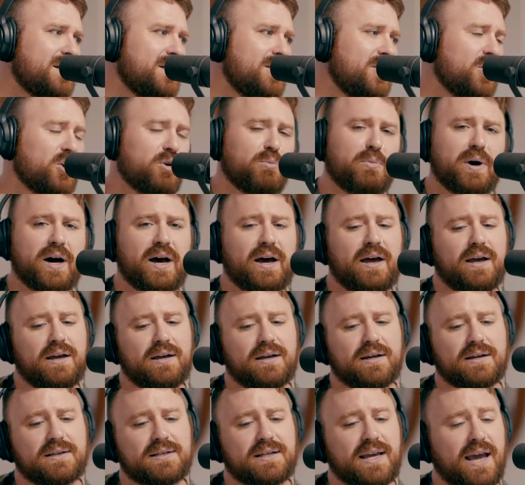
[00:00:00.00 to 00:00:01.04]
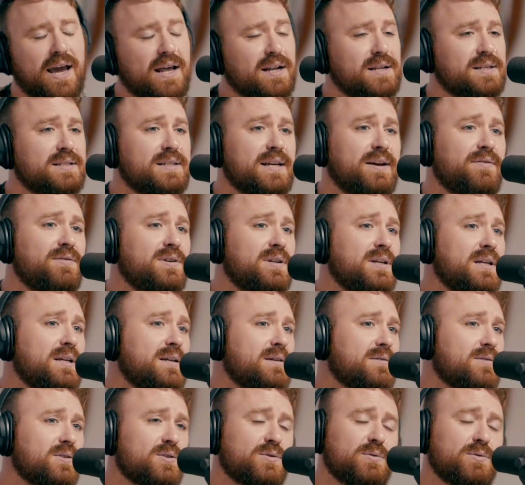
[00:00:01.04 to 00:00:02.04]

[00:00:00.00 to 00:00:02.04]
You can buy a Canon 70 or